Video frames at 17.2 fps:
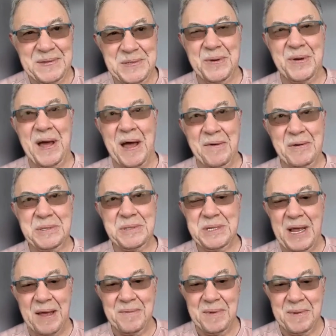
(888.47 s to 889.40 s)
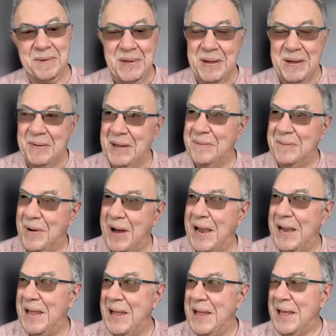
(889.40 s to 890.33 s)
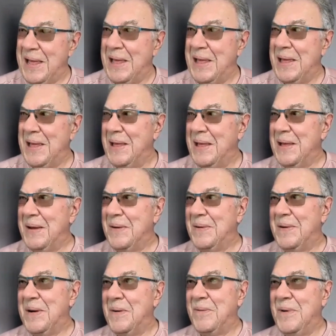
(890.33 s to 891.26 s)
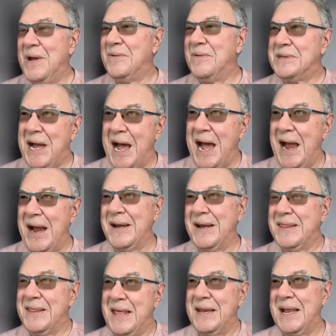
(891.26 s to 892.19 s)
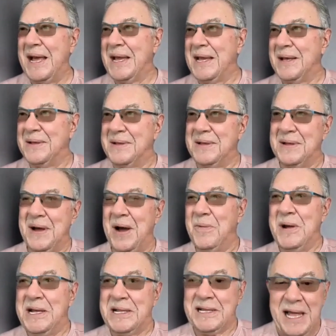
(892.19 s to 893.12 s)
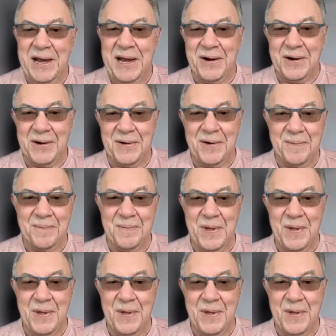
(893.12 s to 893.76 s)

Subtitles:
I was, and while we retired, and then like a week later,